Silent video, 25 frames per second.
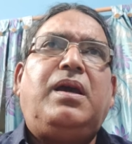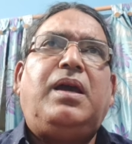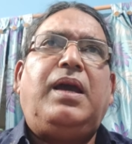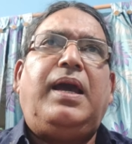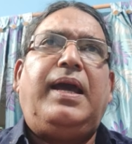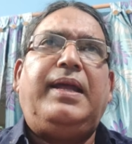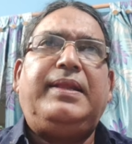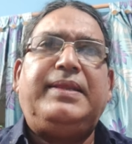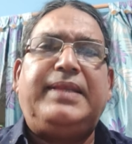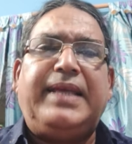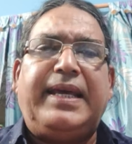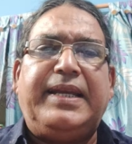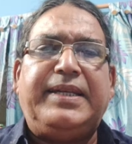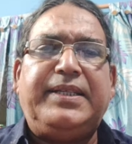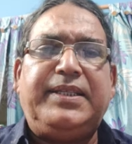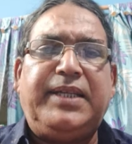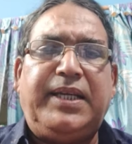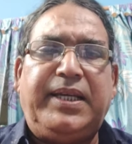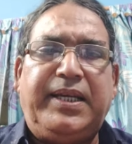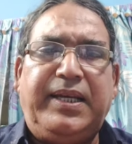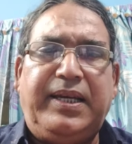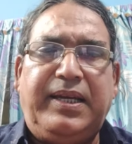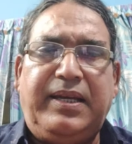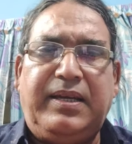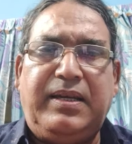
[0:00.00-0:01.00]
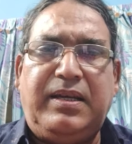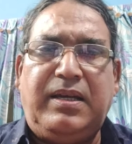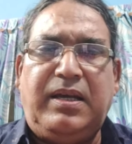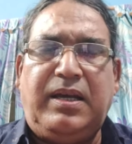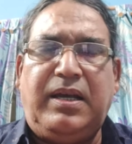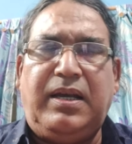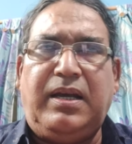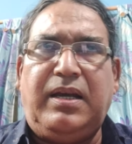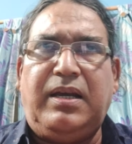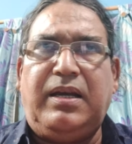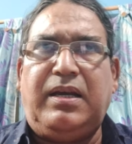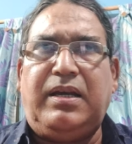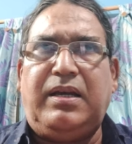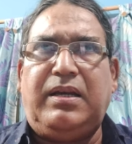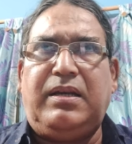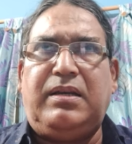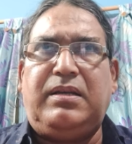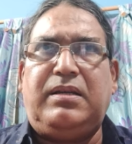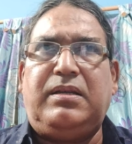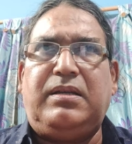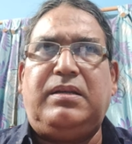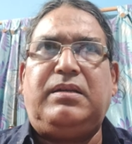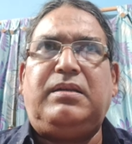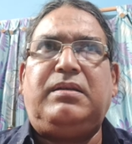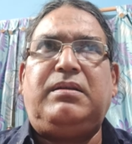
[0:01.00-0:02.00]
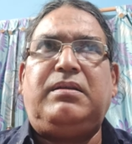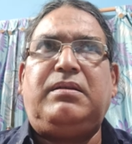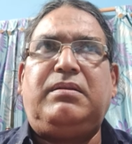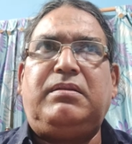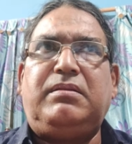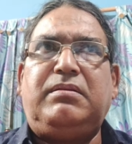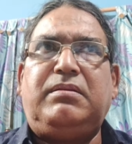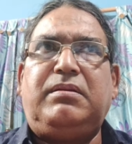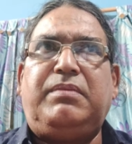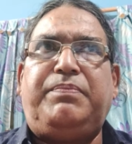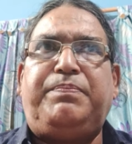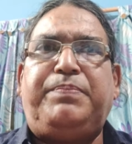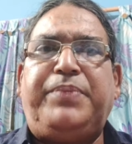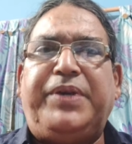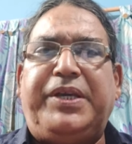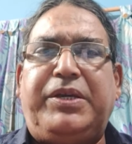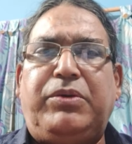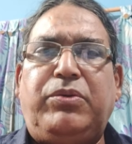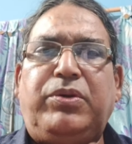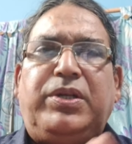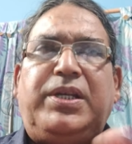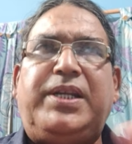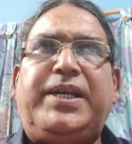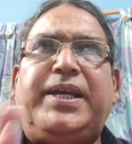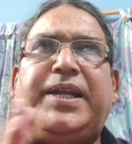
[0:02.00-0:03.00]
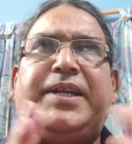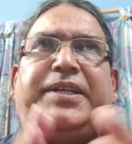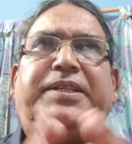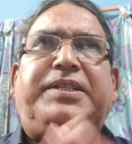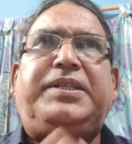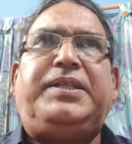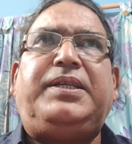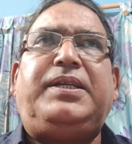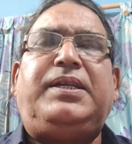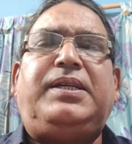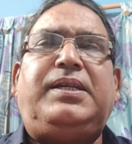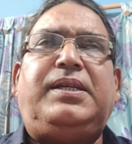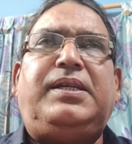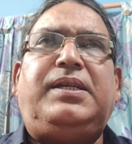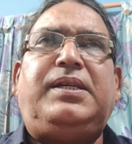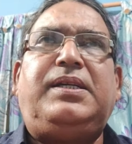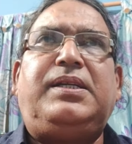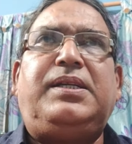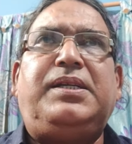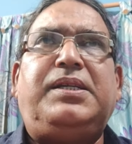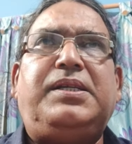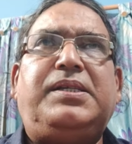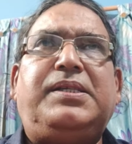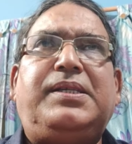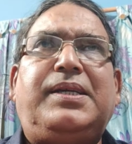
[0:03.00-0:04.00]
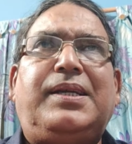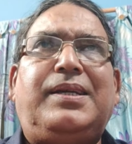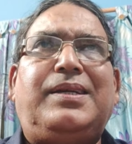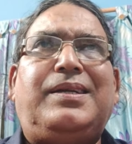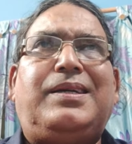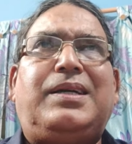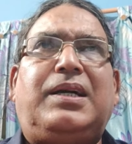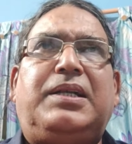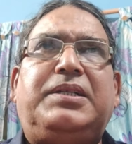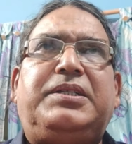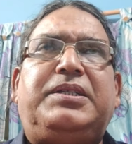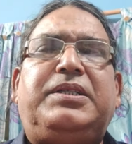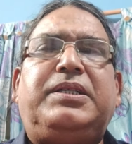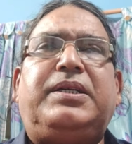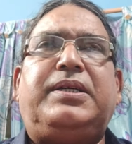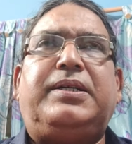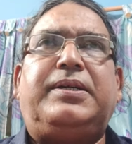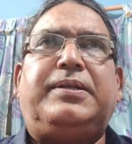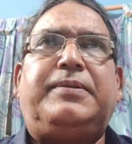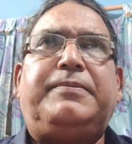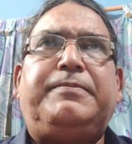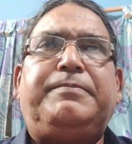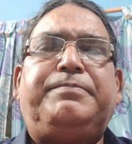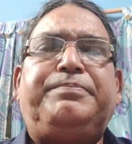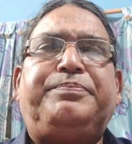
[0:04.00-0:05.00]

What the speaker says: and there is a peculiarity in Indian culture